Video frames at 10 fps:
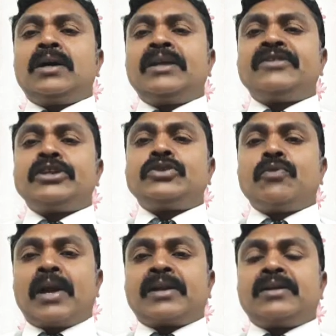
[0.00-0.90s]
research
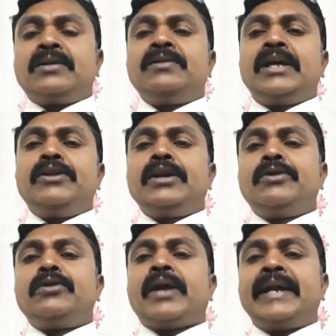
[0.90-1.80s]
work. Then you
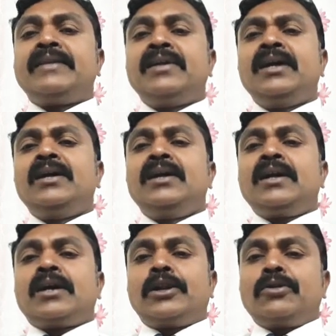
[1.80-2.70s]
have to write the
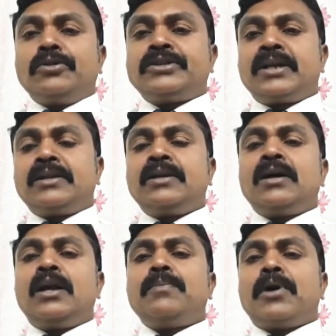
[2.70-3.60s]
conclusion
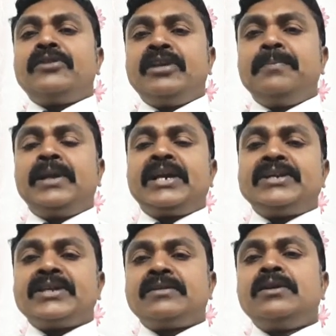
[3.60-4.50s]
and policy
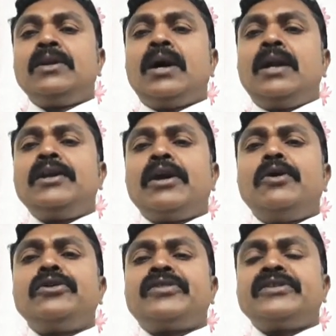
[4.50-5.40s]
implication, and you
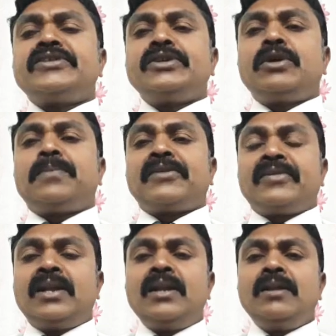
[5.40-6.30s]
have to suggest your
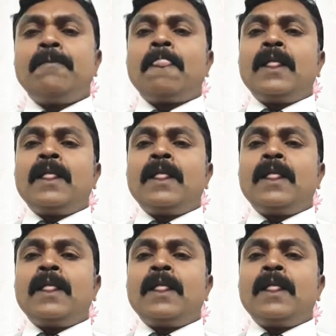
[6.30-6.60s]
personal